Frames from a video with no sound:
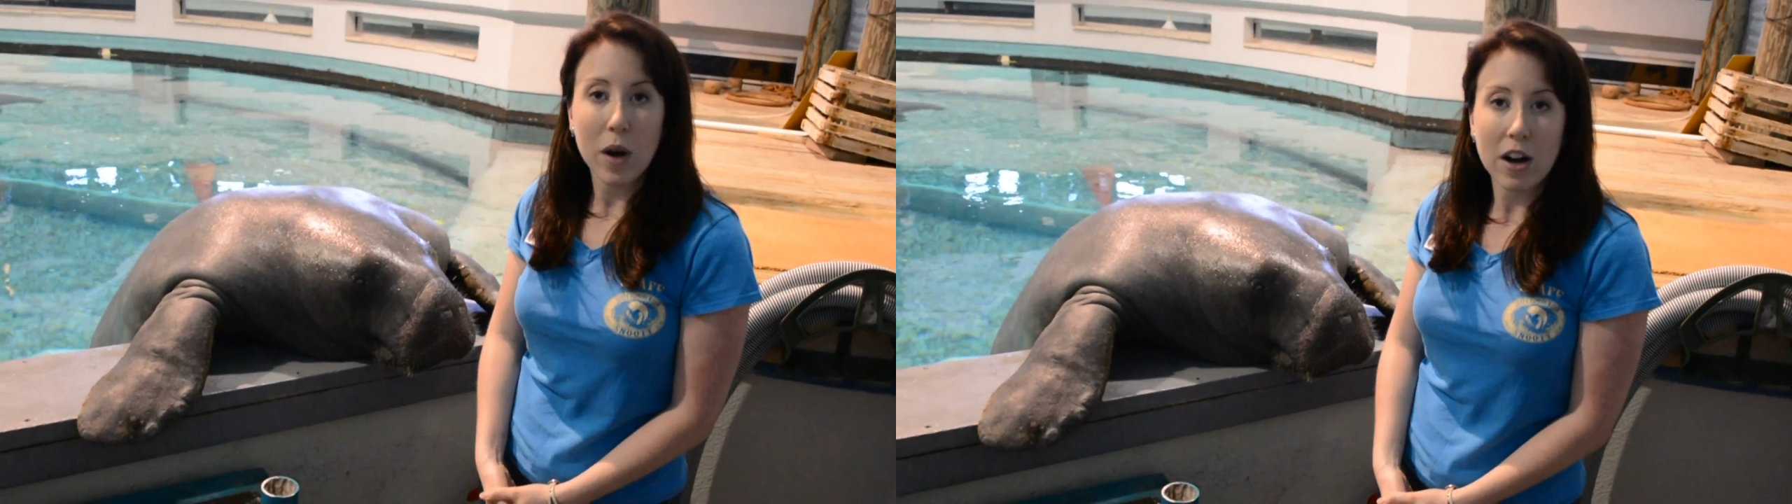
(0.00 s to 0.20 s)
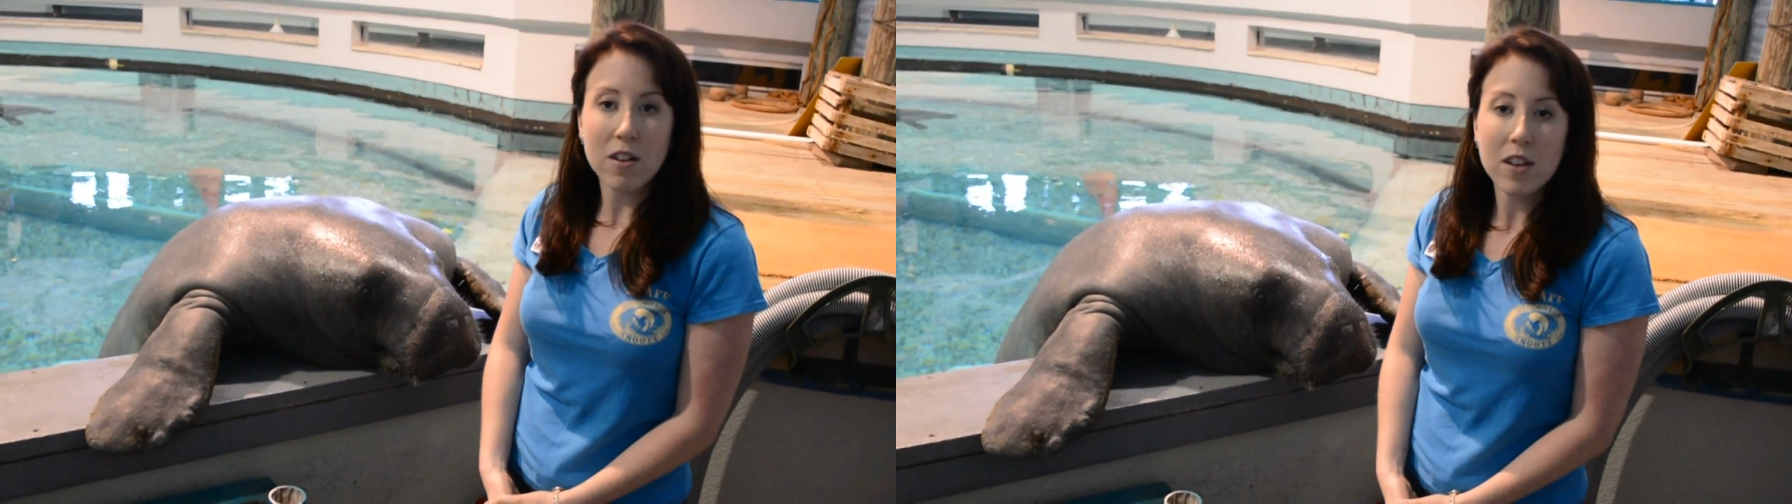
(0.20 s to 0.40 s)

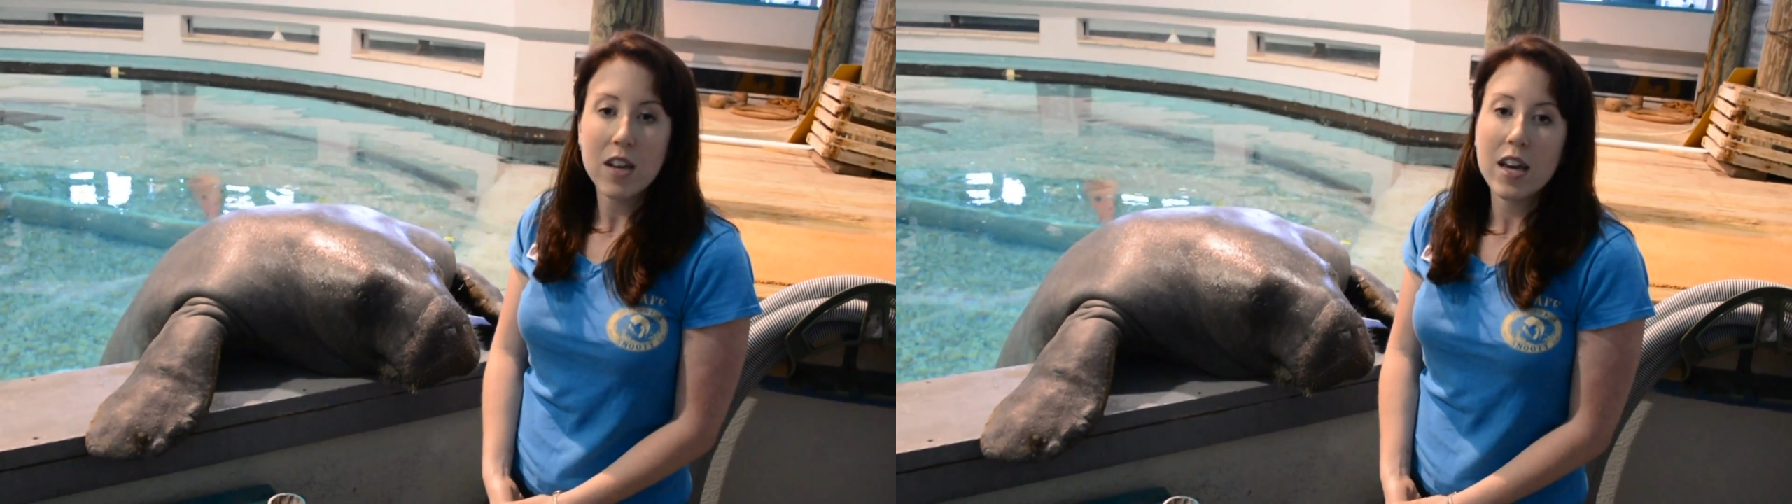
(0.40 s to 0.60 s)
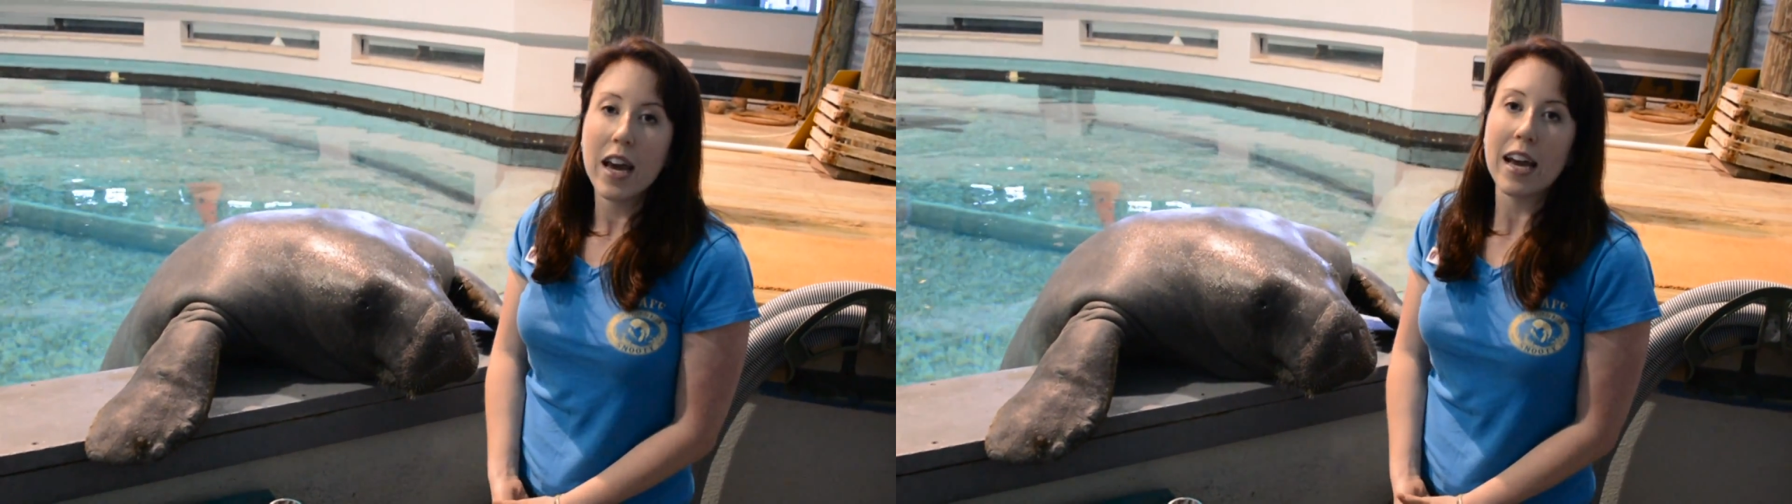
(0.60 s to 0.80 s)
well
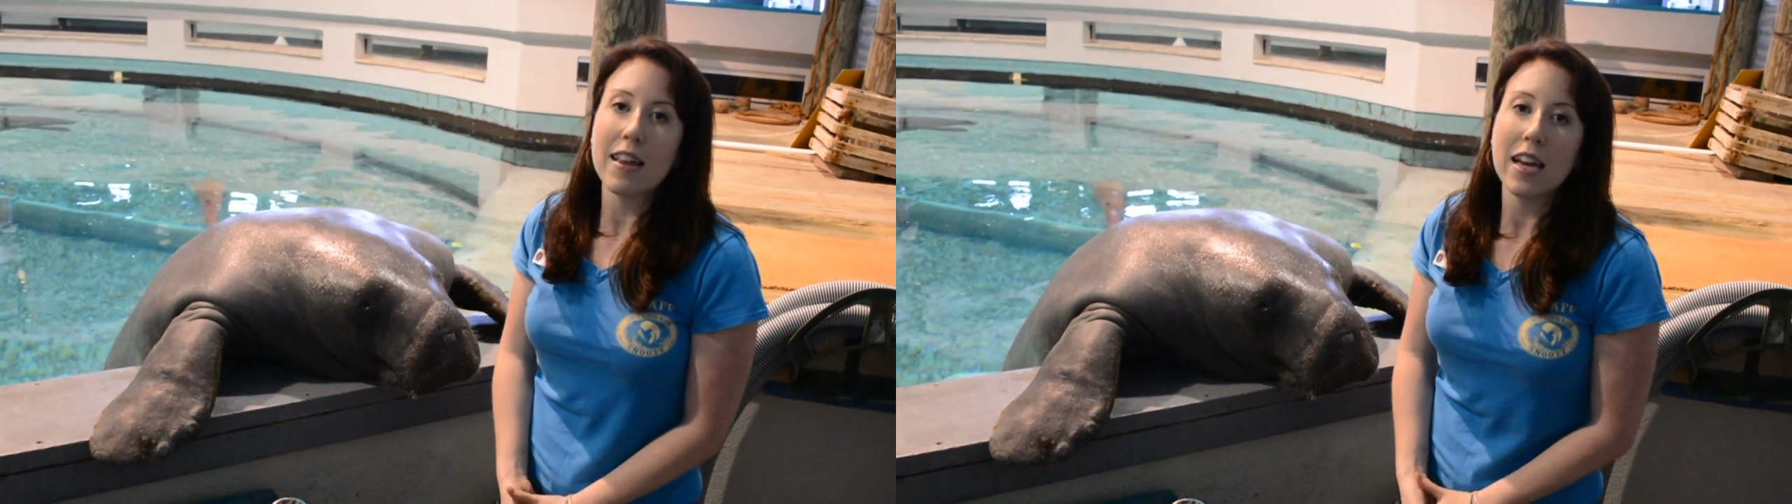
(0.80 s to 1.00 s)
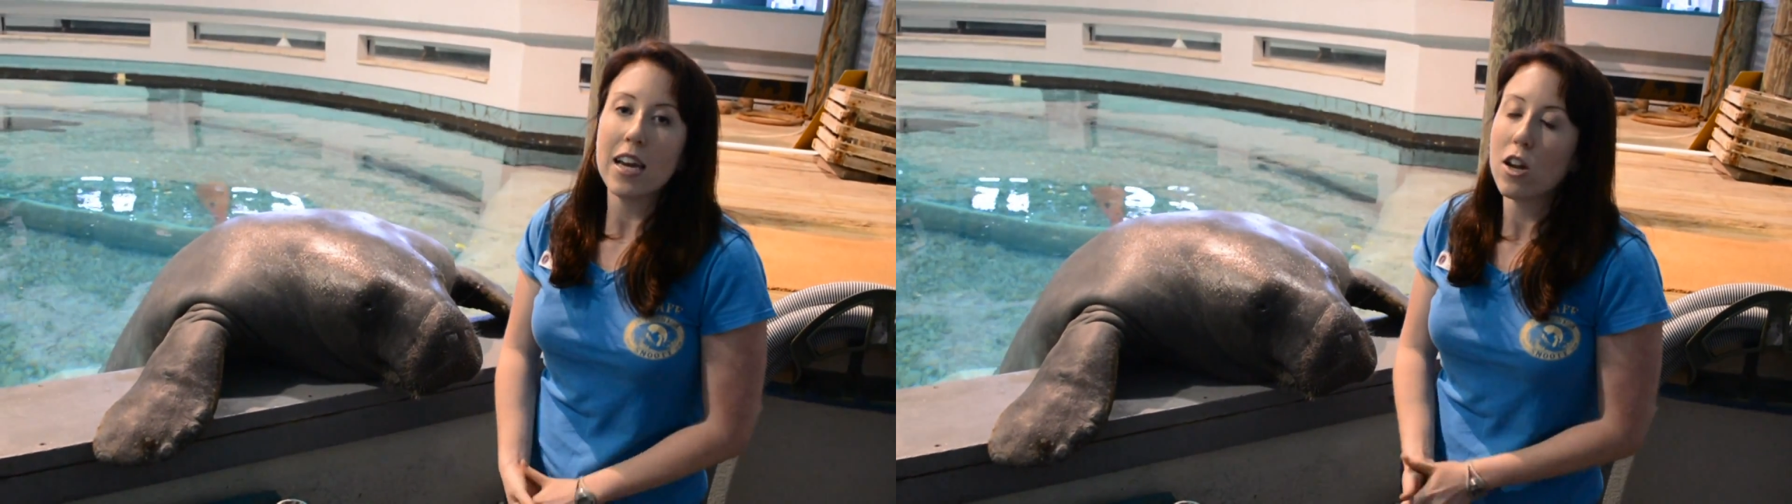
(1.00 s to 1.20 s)

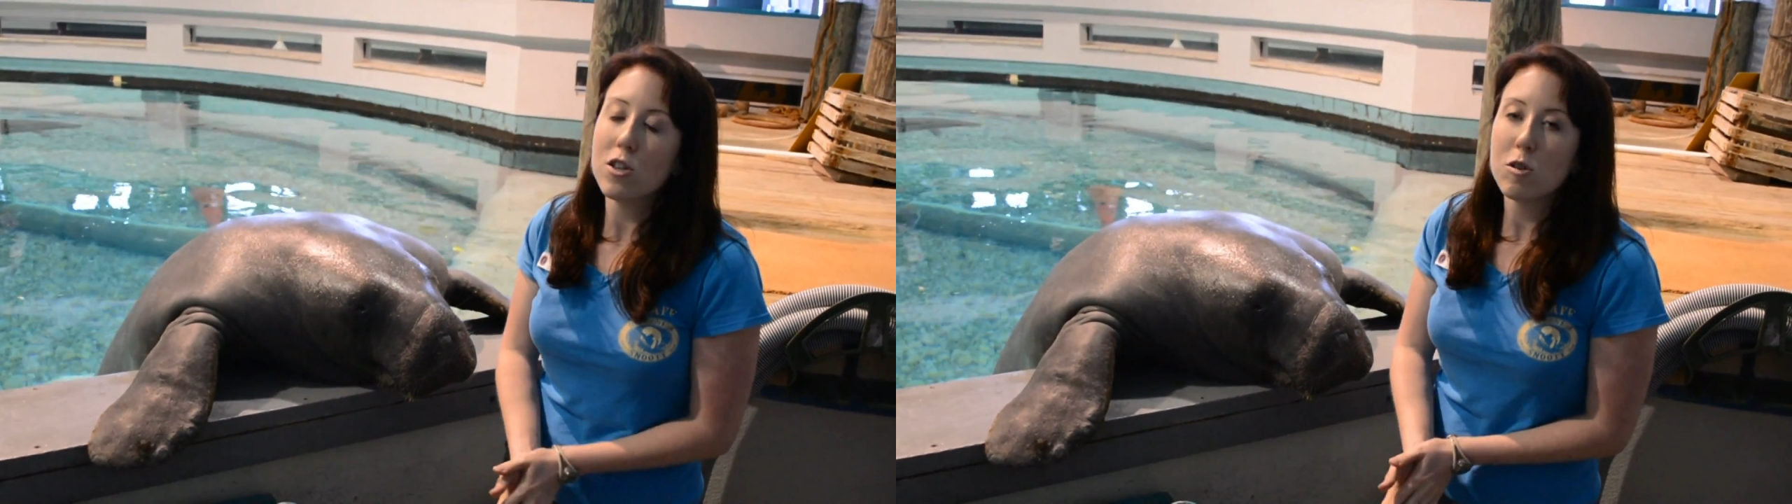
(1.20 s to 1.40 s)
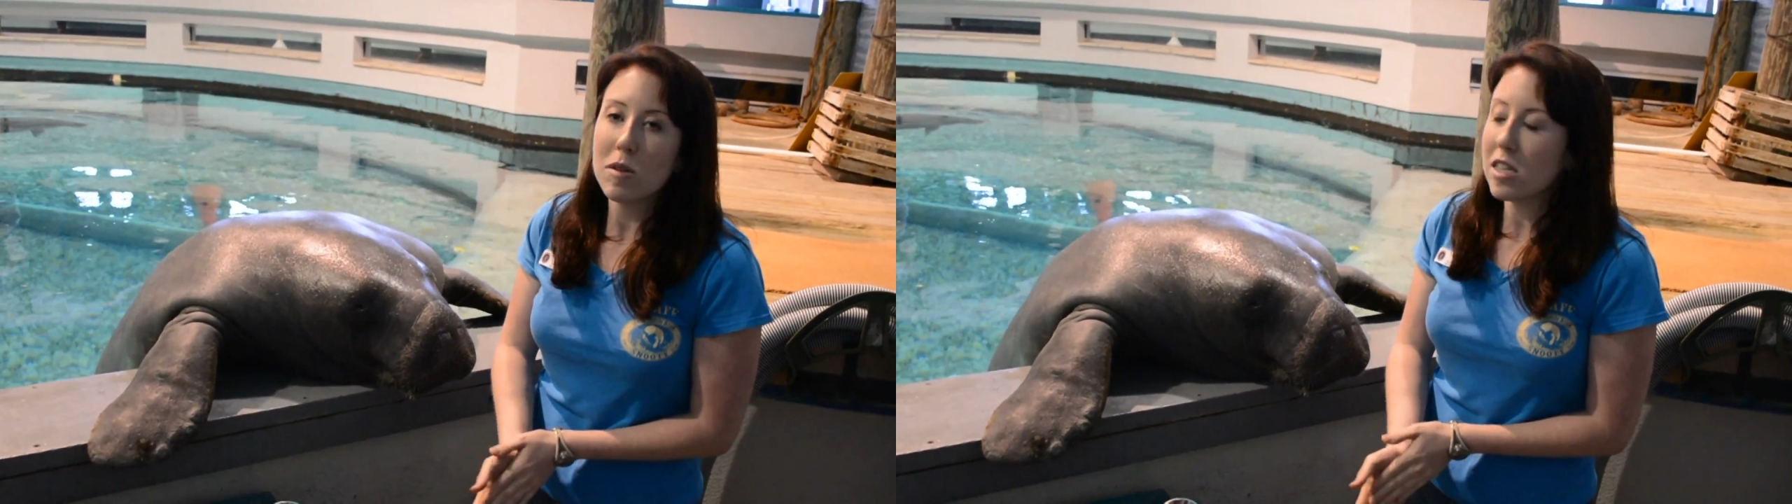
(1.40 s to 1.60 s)
and it can
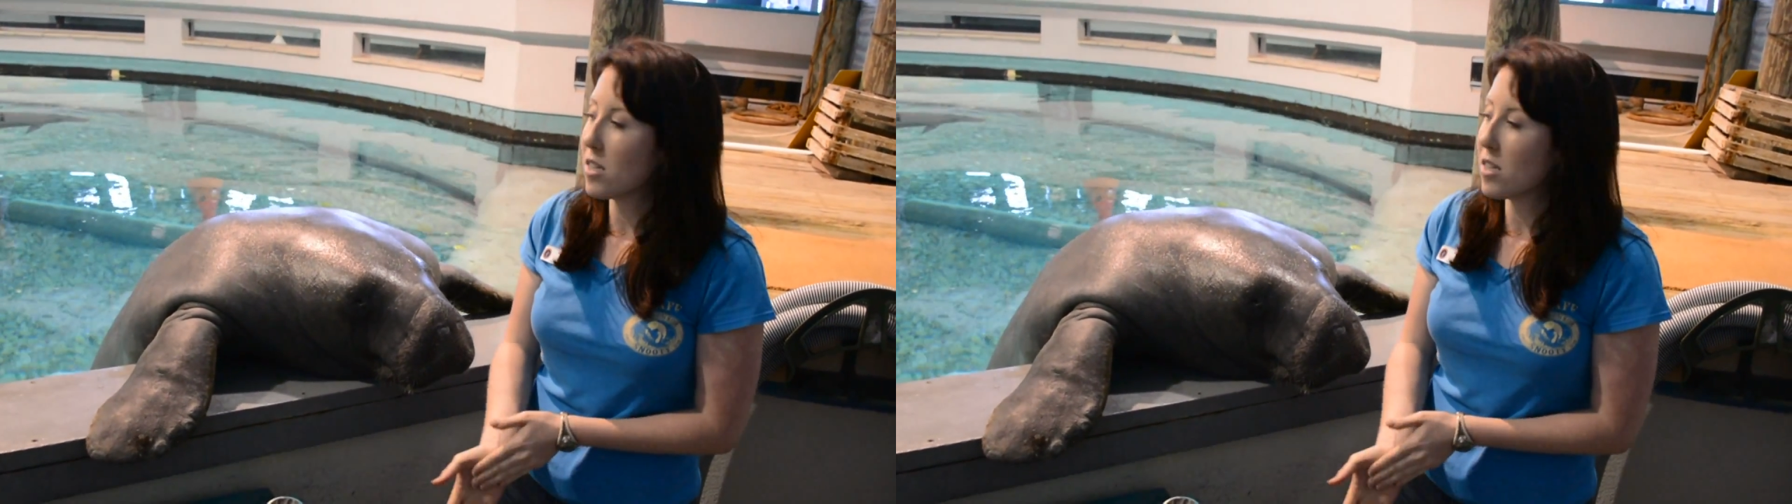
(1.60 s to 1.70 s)
also be